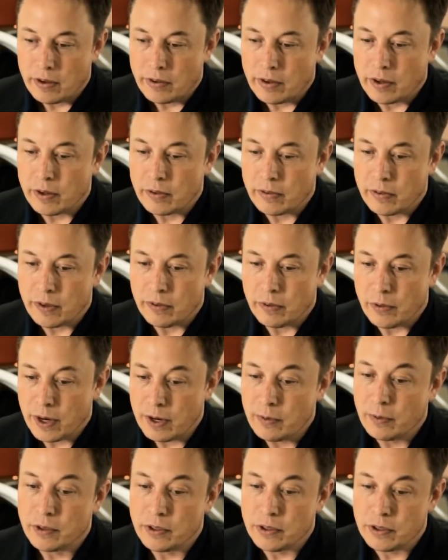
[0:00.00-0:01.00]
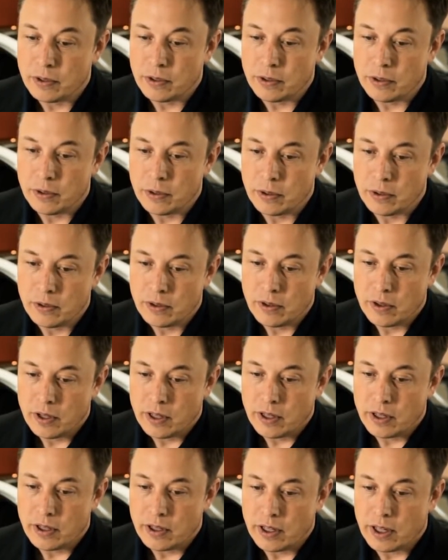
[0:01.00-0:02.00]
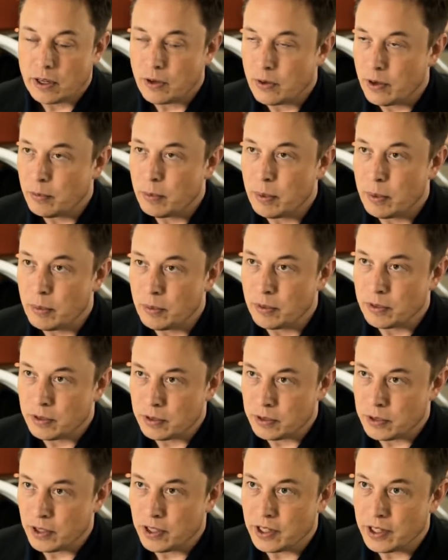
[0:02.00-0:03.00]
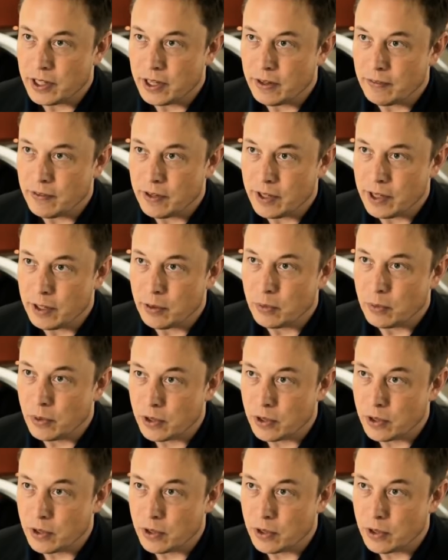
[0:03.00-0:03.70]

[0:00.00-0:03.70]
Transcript: if you're able to get great people to join the company and